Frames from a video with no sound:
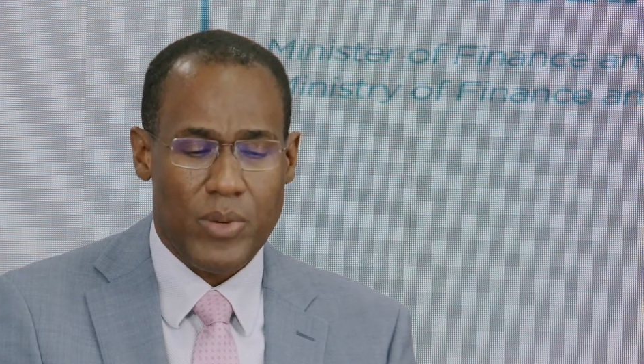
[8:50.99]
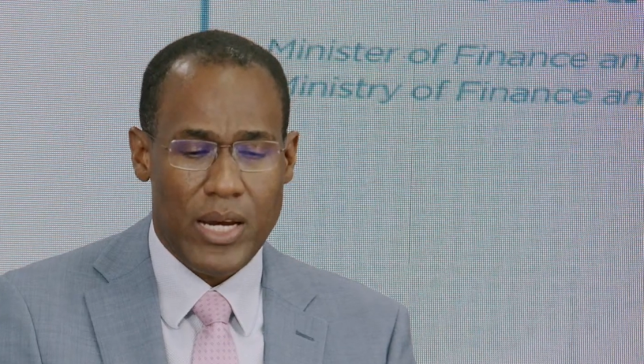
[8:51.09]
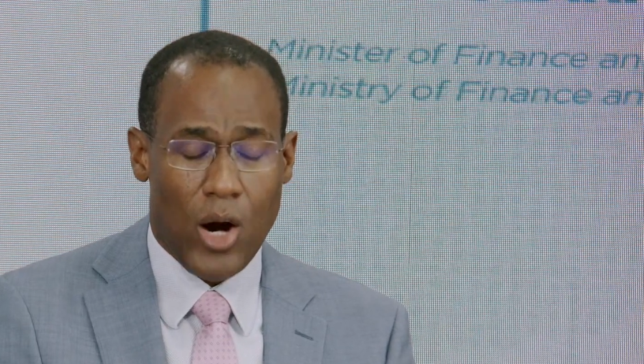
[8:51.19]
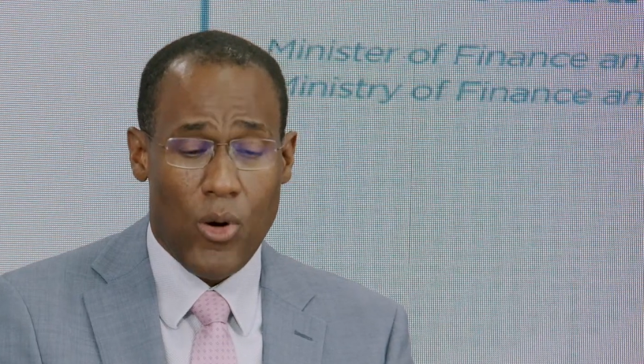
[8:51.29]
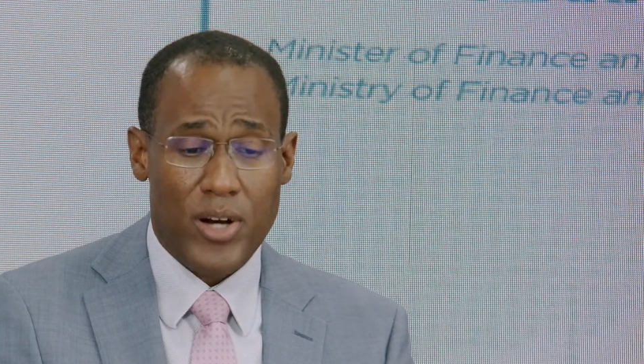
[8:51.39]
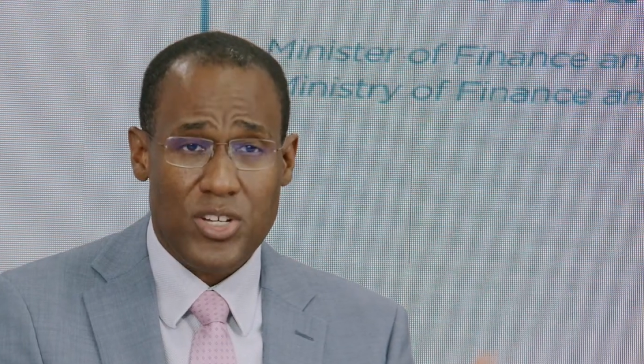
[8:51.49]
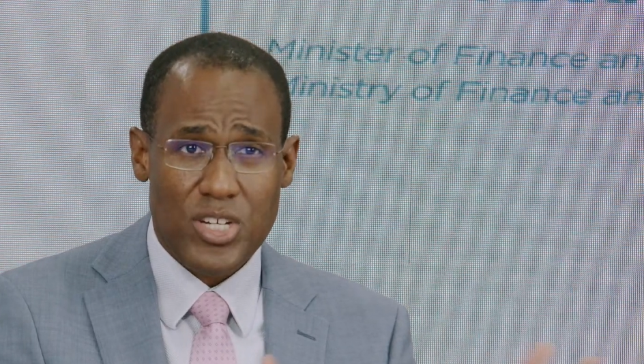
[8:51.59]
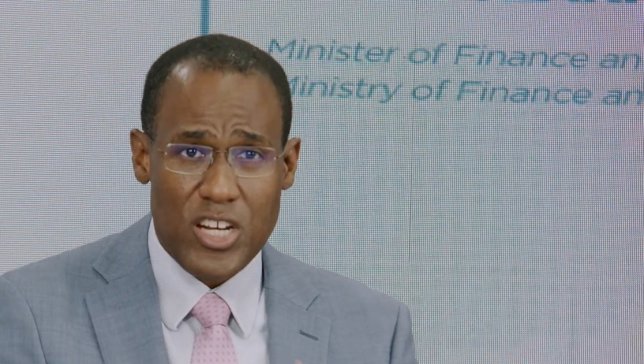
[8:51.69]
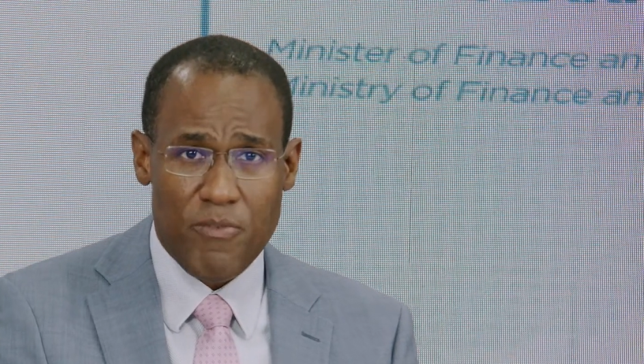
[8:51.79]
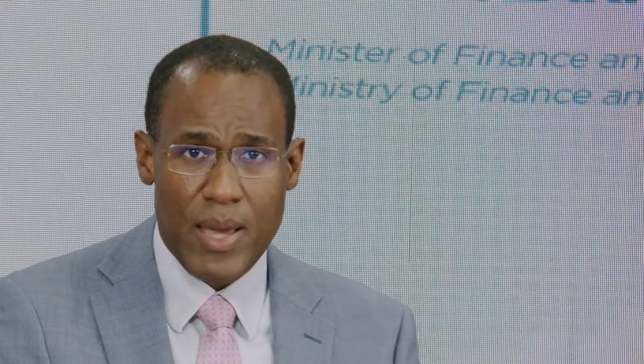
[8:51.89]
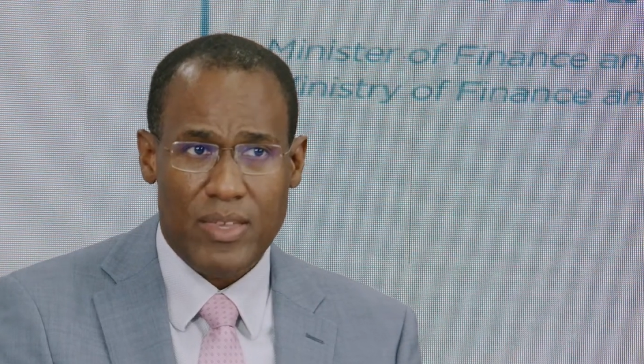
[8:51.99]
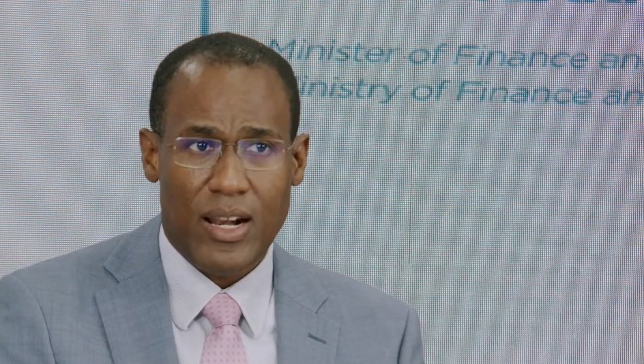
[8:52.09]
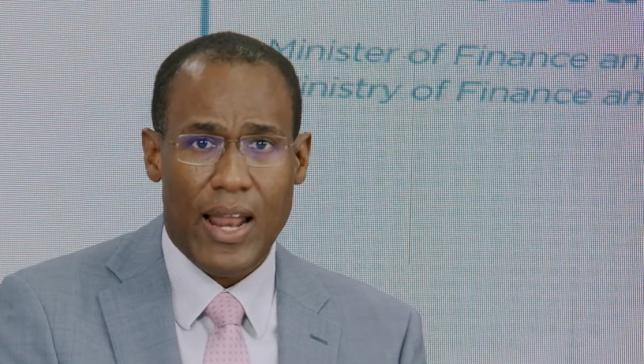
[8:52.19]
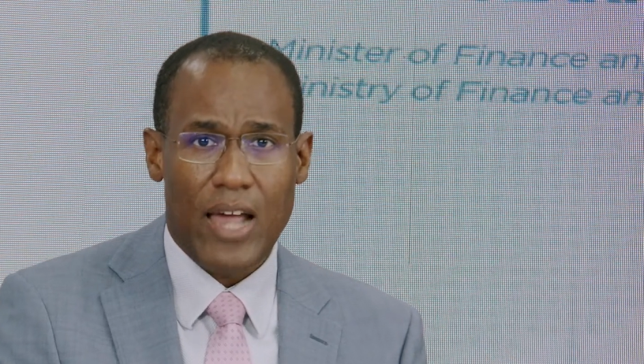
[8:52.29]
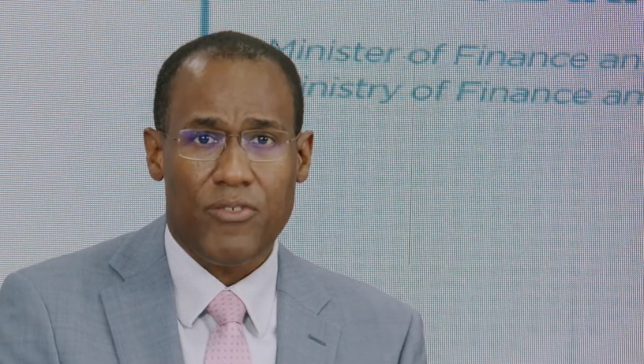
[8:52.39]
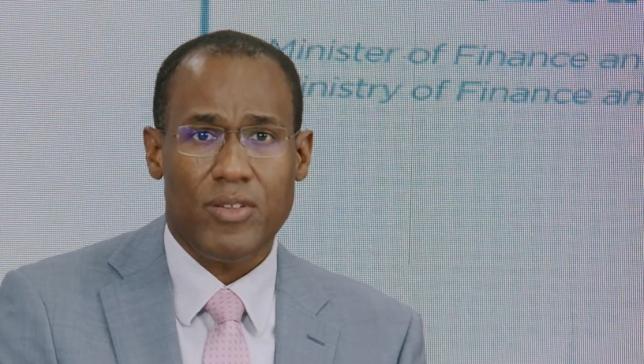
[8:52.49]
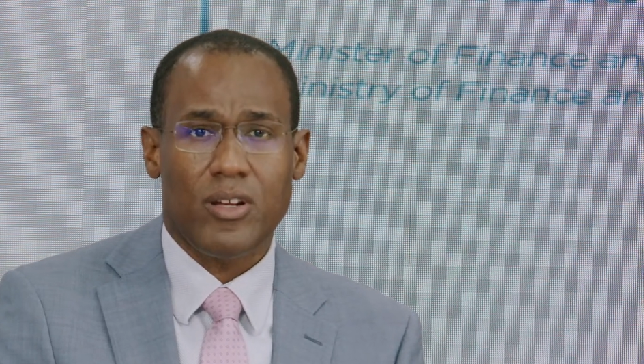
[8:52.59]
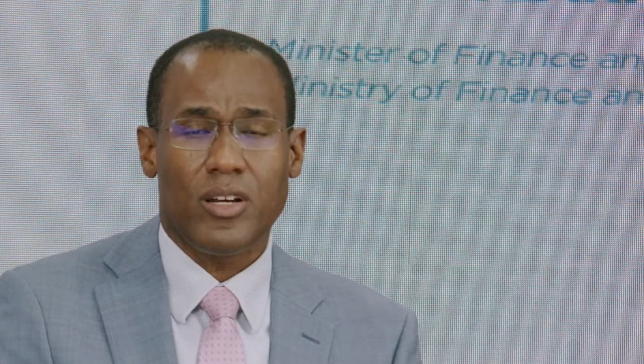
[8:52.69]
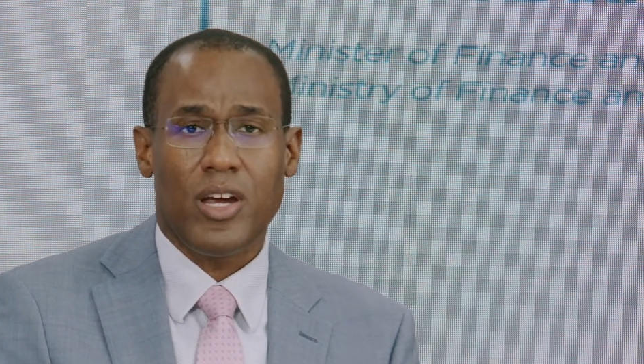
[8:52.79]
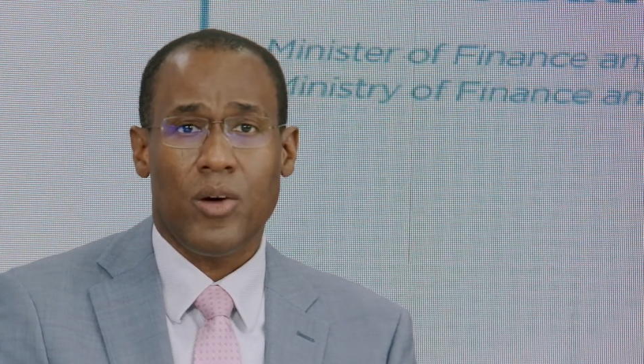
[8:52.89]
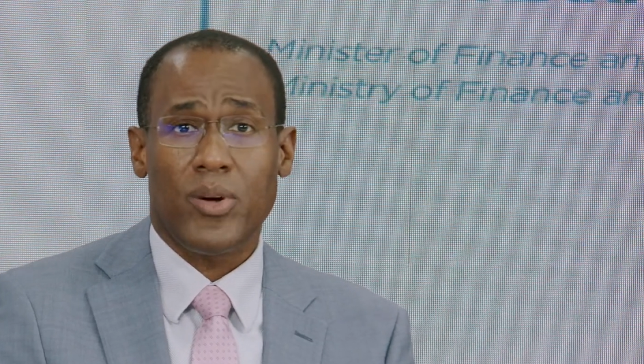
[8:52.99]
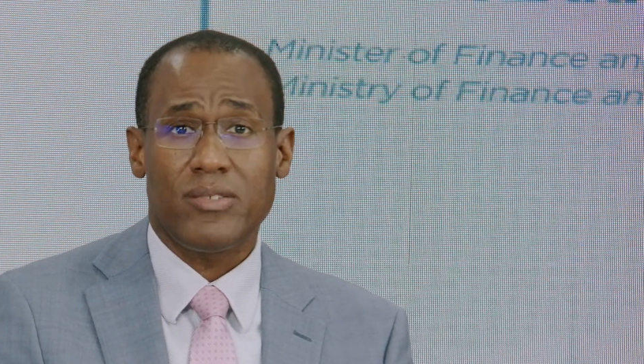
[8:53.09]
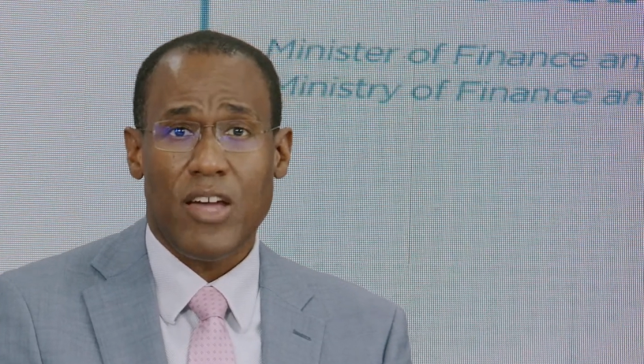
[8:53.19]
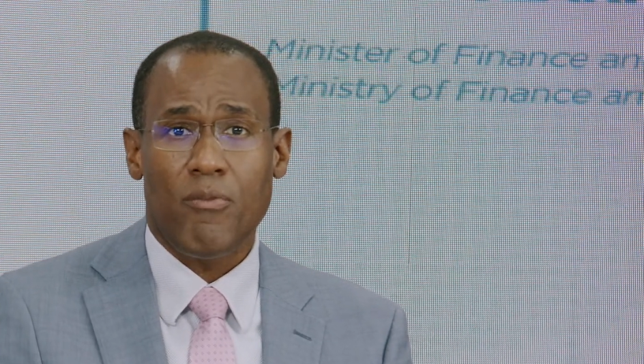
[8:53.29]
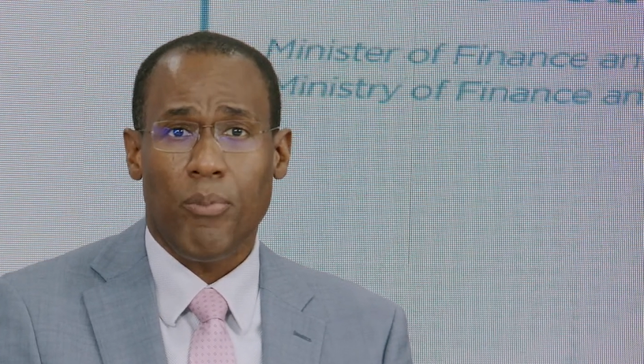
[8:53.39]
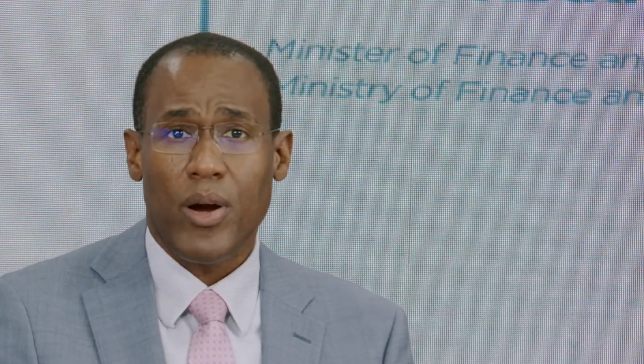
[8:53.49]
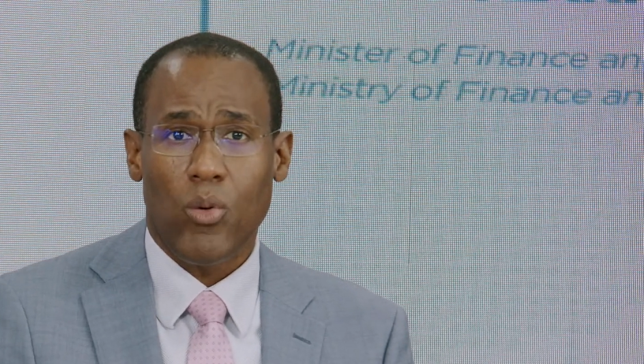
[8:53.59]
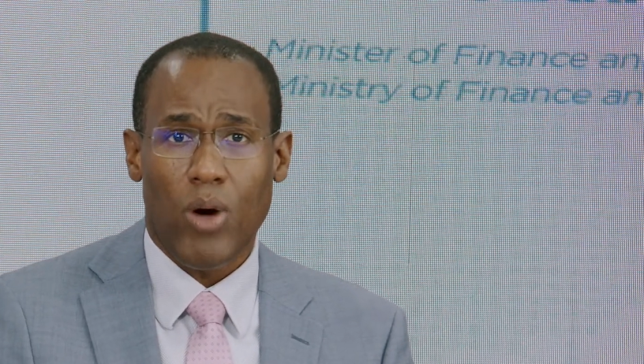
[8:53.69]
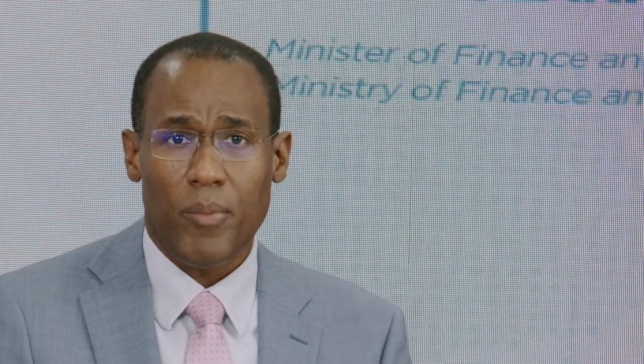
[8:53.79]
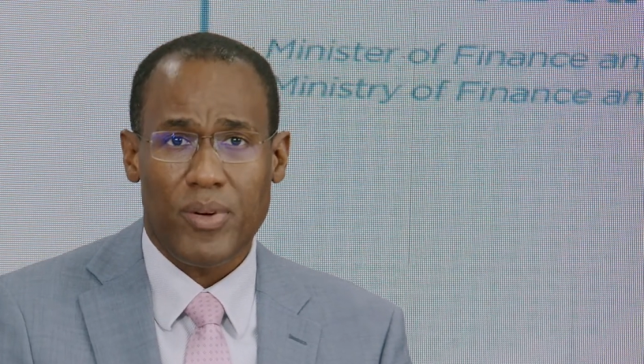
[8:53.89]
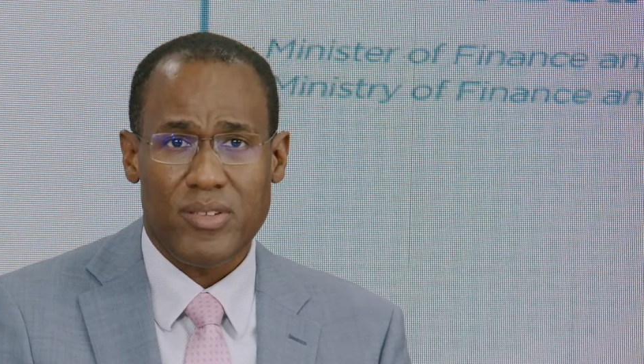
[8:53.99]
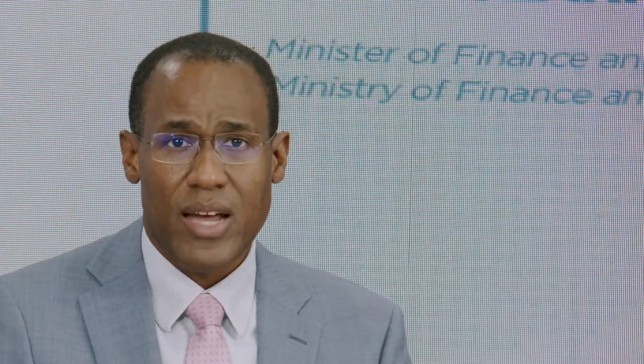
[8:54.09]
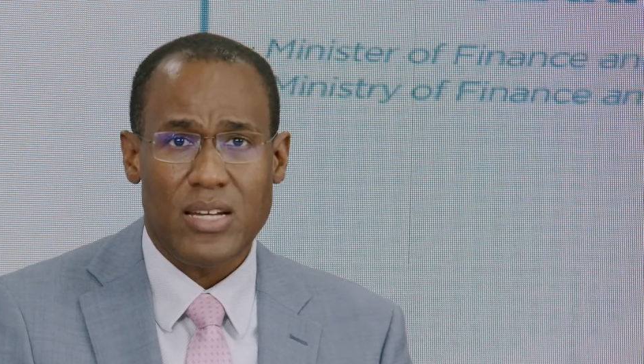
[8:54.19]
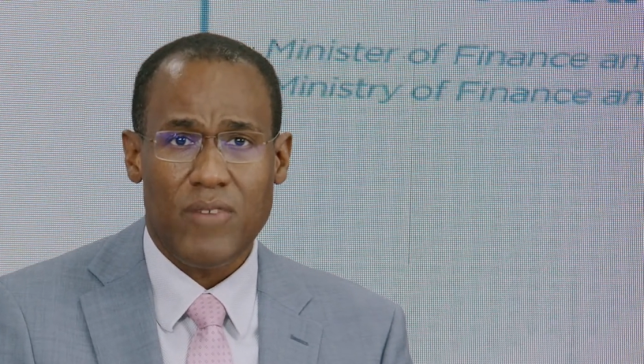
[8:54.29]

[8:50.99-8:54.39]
our achievement in the last fiscal year was 7.1%,